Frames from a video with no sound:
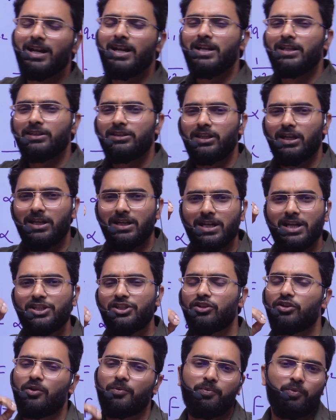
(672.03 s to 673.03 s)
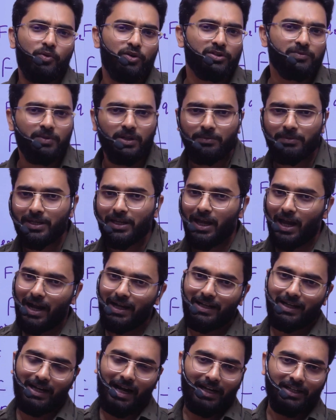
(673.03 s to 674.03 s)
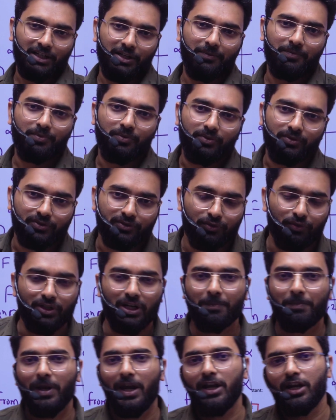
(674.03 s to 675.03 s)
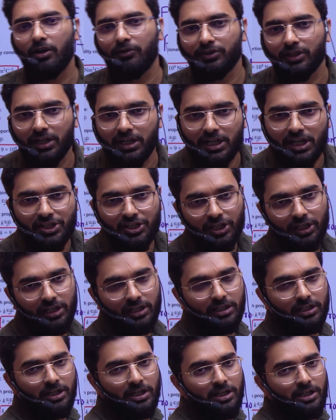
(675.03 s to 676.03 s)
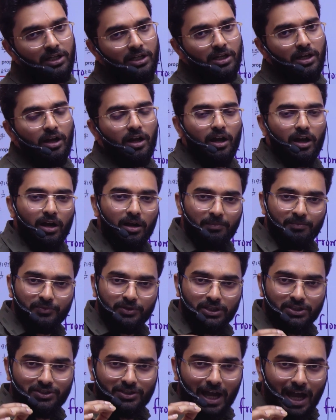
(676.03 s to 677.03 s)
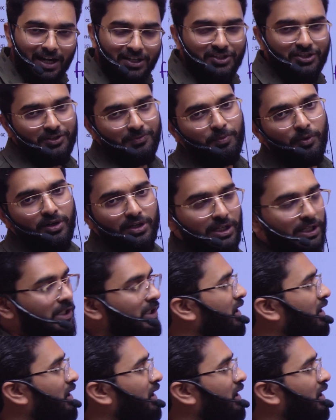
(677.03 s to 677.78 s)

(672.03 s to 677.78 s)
the nature of force will be attractive force. So depend on the nature of the charged body,